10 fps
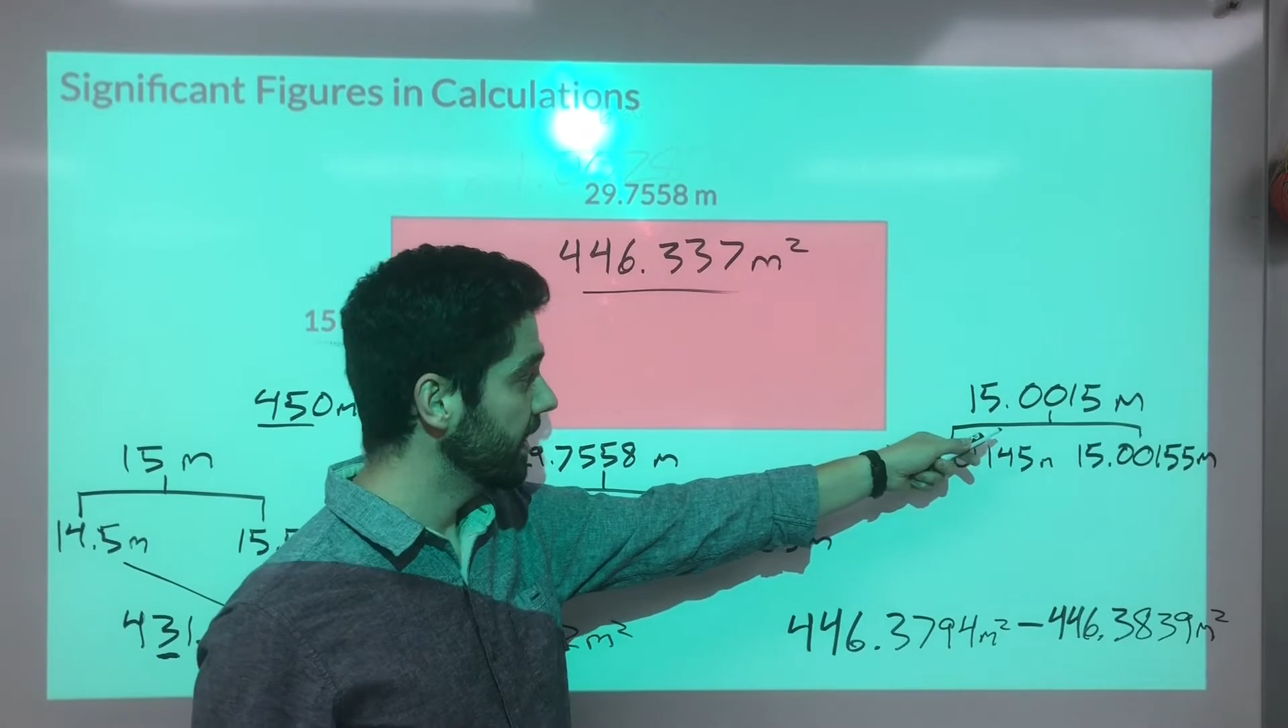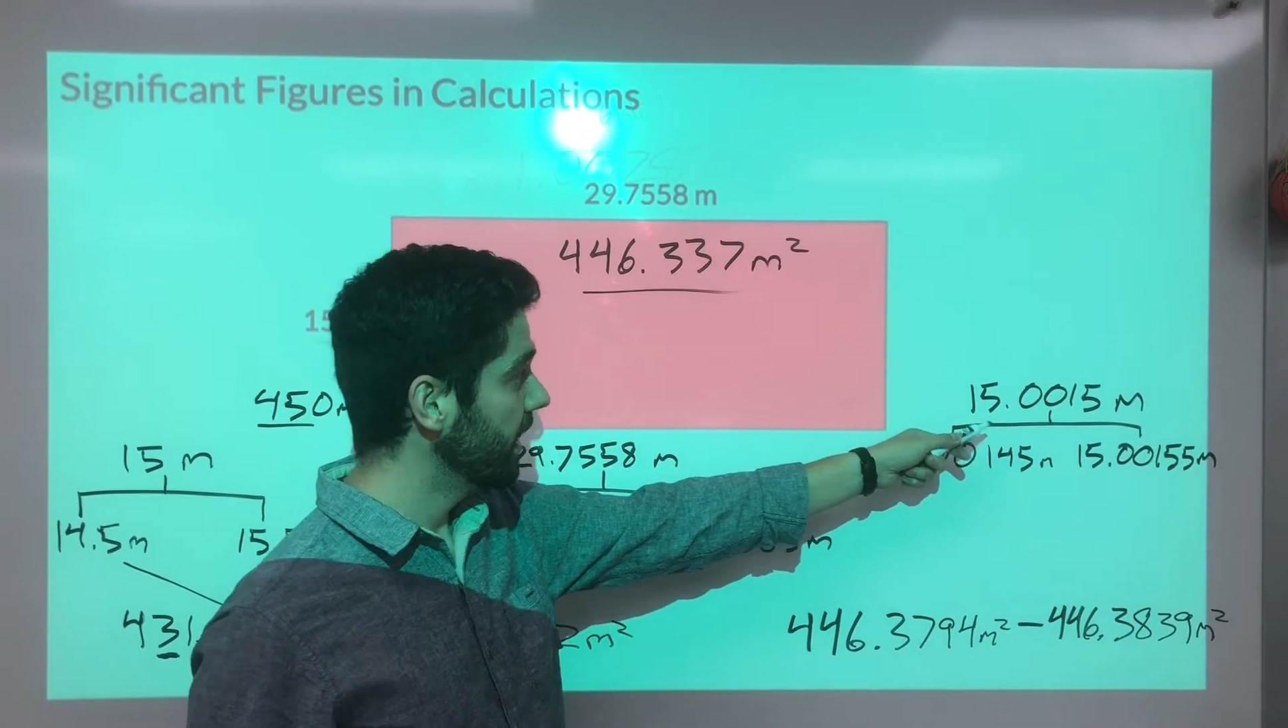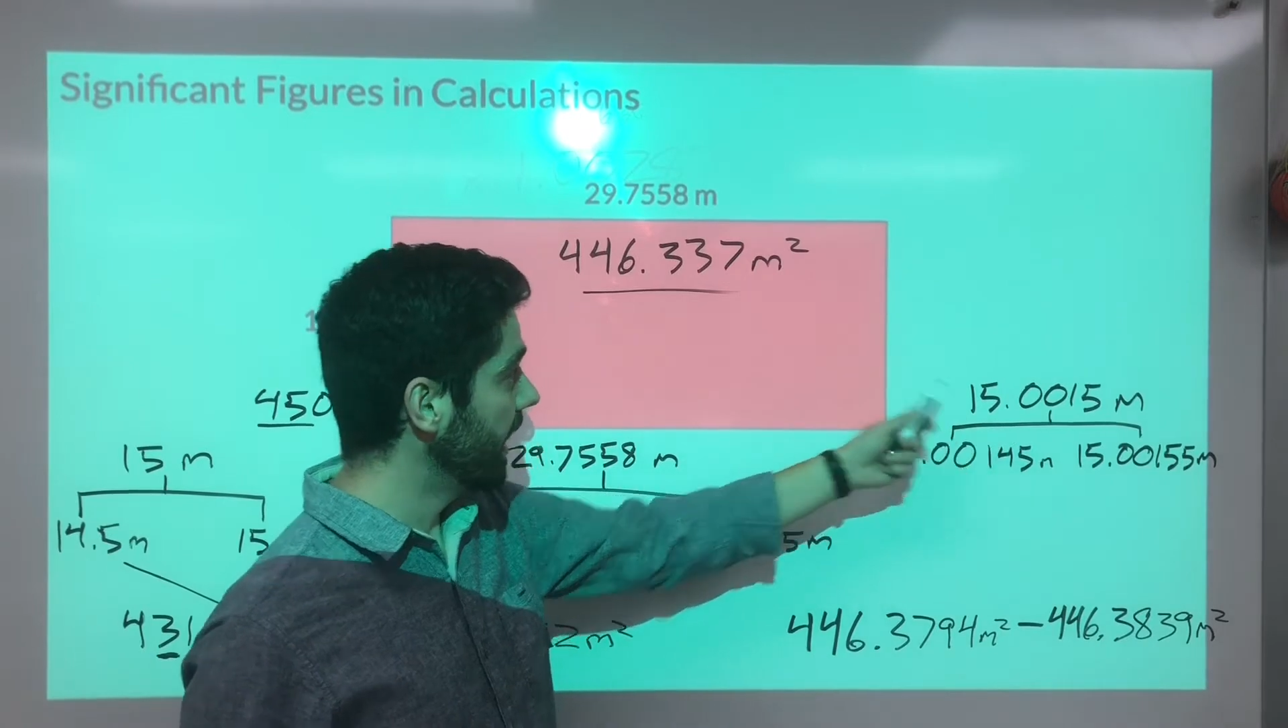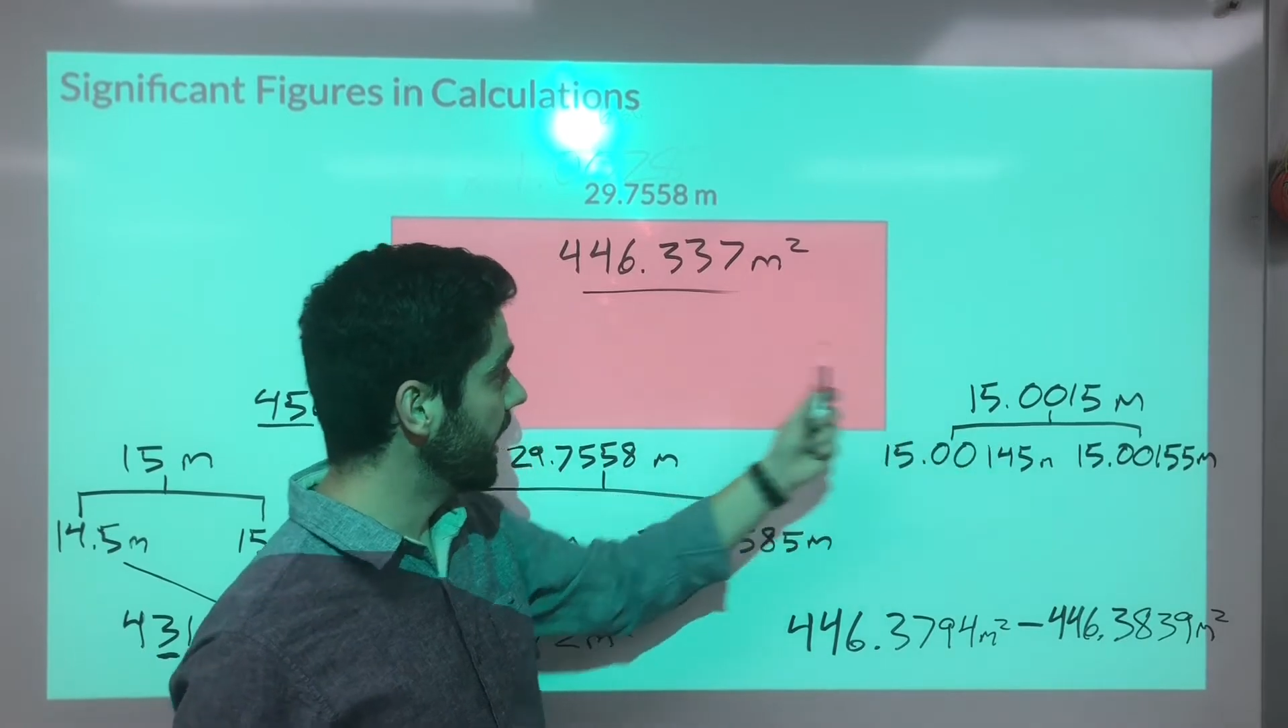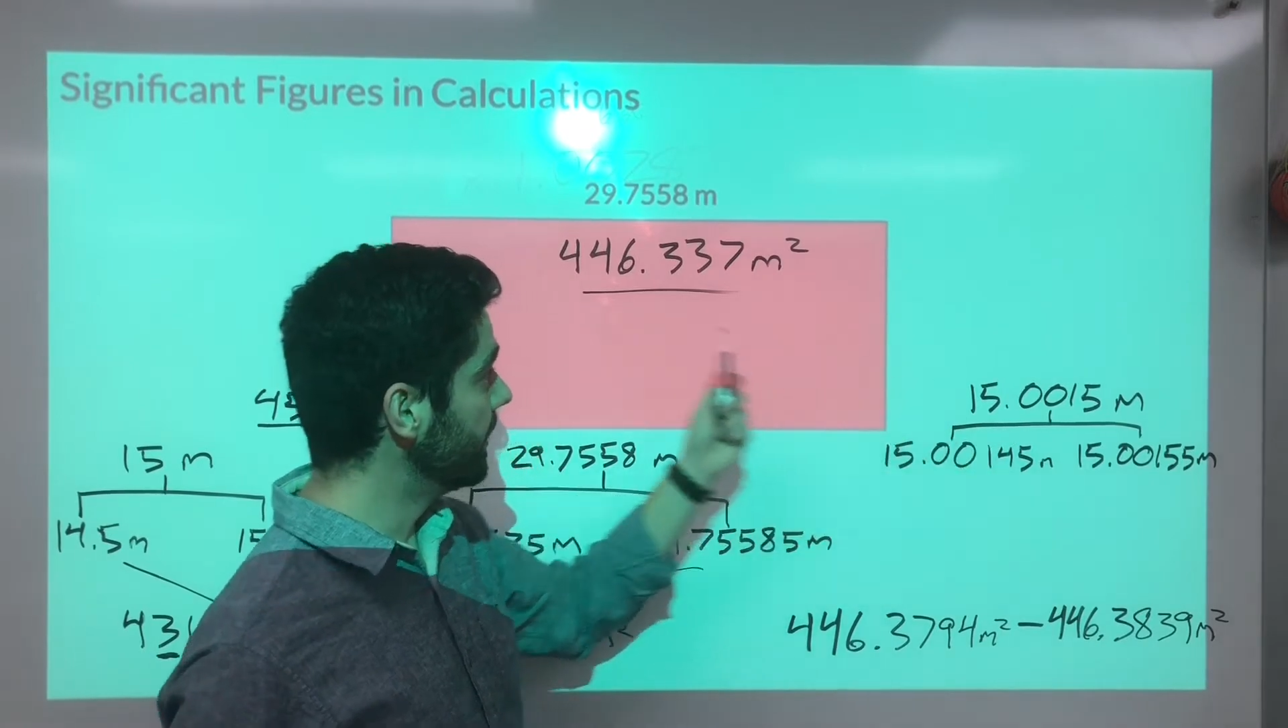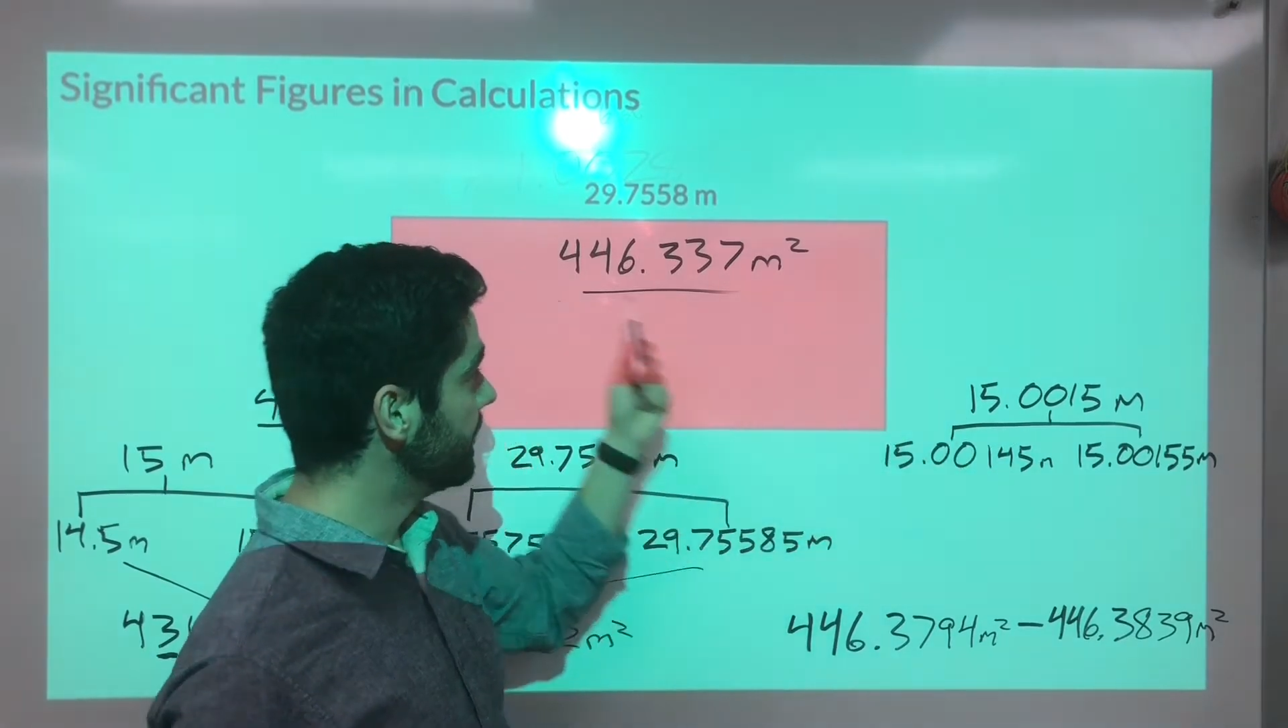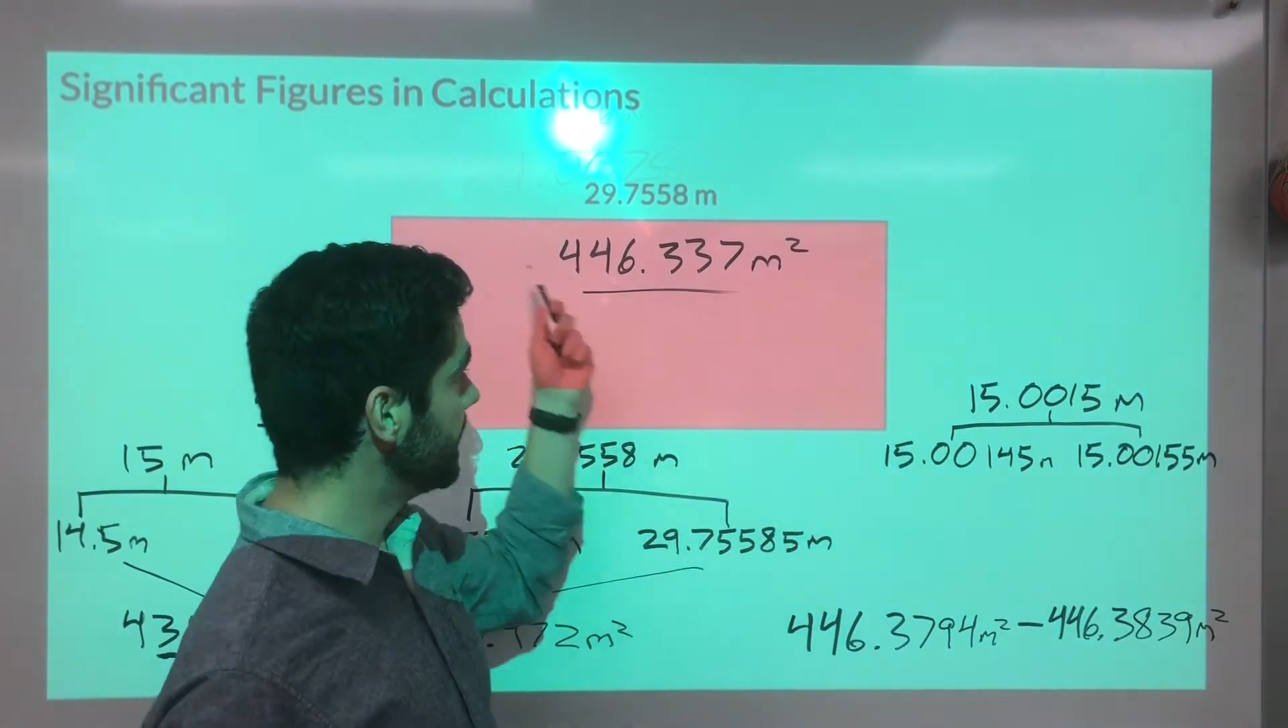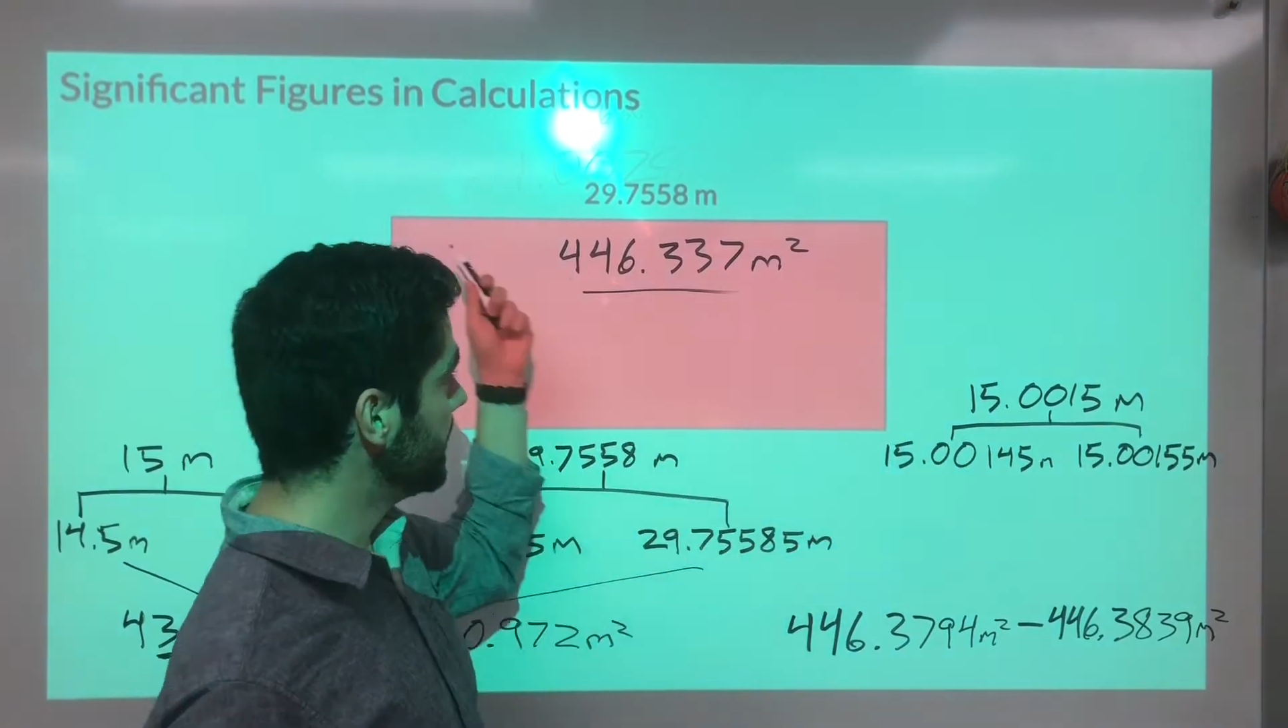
and